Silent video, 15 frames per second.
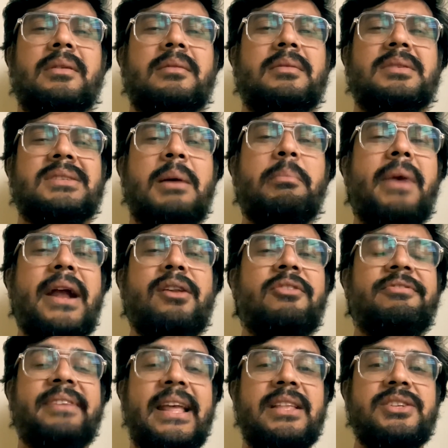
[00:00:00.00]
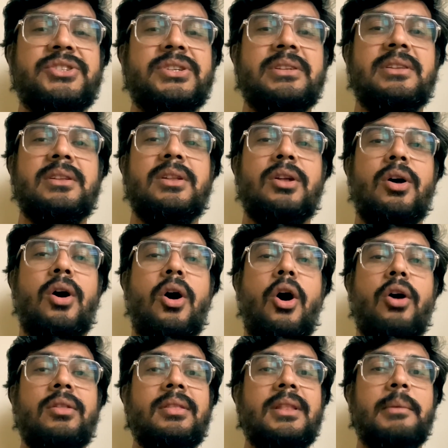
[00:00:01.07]
some kind of tension
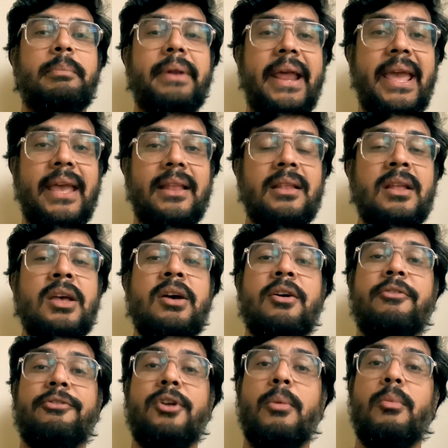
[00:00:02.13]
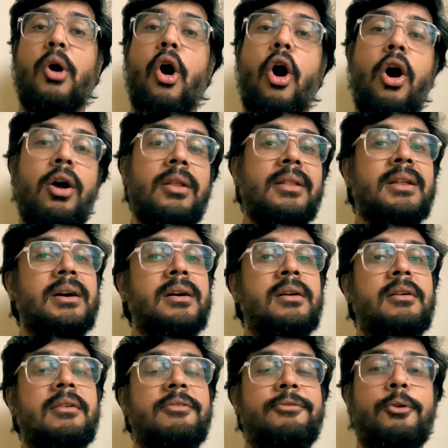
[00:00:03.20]
on the brain from all the
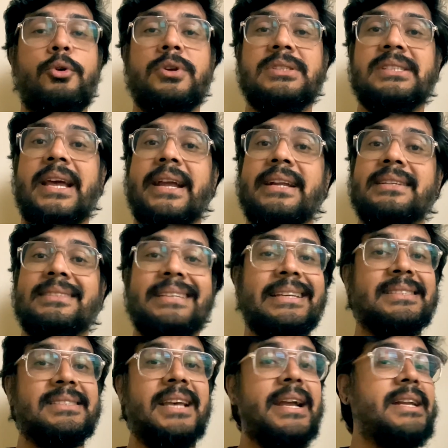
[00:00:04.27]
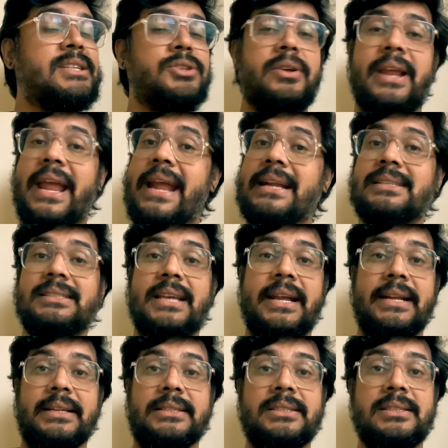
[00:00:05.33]
4 sides, 6 sides or 8
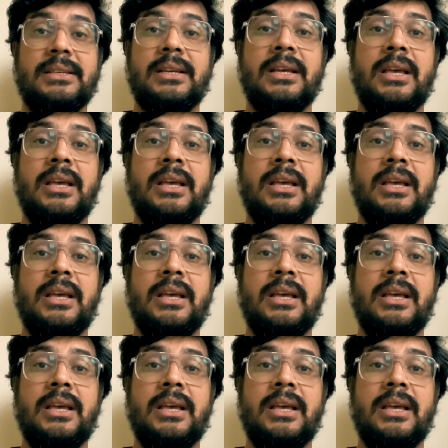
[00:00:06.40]
sides.